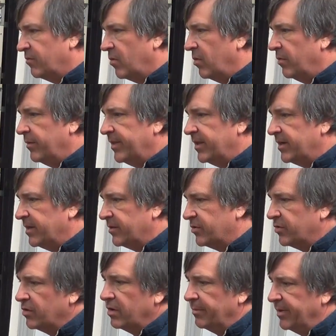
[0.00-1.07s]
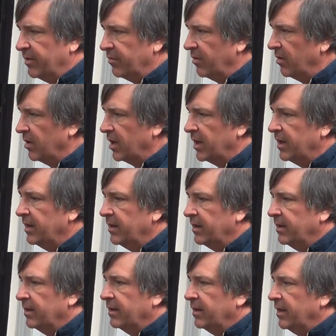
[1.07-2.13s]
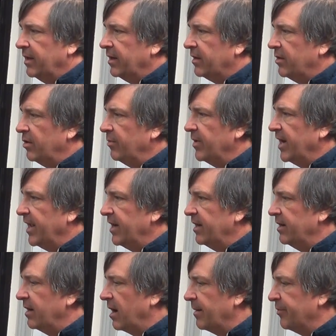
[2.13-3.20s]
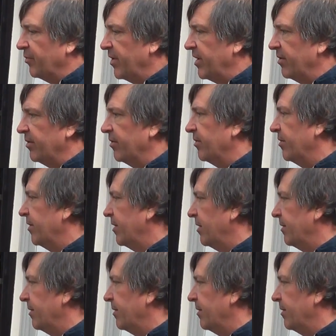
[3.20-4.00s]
wrong with it that shouldn't have been wrong. It accumulated operator,